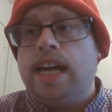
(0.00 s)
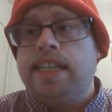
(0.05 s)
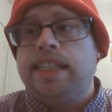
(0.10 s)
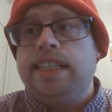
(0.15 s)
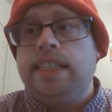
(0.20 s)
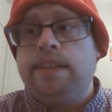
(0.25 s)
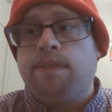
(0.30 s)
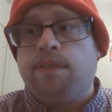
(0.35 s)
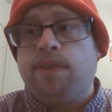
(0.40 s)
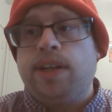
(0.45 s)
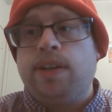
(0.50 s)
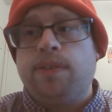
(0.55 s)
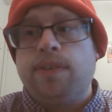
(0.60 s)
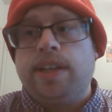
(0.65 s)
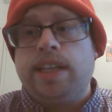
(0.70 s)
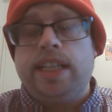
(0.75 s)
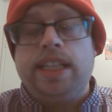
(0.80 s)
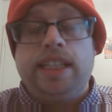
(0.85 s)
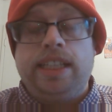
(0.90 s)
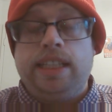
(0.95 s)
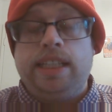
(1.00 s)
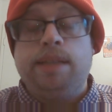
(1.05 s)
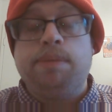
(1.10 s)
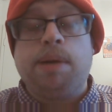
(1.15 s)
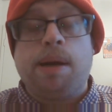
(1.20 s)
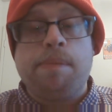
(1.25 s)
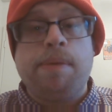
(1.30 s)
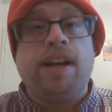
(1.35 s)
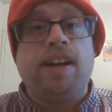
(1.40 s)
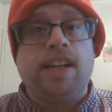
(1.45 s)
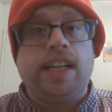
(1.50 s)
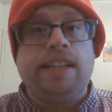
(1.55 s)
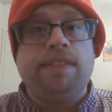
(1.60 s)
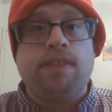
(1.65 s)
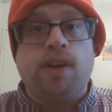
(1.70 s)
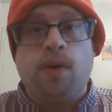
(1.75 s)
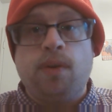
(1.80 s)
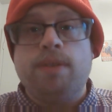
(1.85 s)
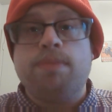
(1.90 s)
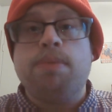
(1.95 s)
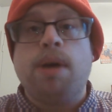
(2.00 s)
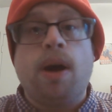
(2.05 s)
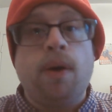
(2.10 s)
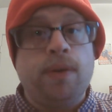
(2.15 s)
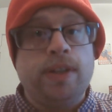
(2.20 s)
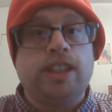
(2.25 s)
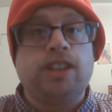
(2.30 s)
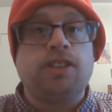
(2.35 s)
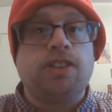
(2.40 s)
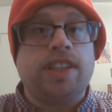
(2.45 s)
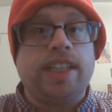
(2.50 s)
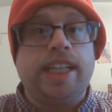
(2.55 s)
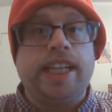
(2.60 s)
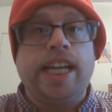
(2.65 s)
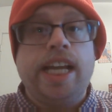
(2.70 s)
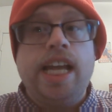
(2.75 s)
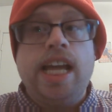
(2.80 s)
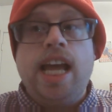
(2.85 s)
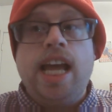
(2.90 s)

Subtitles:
He primarily wrote poetry,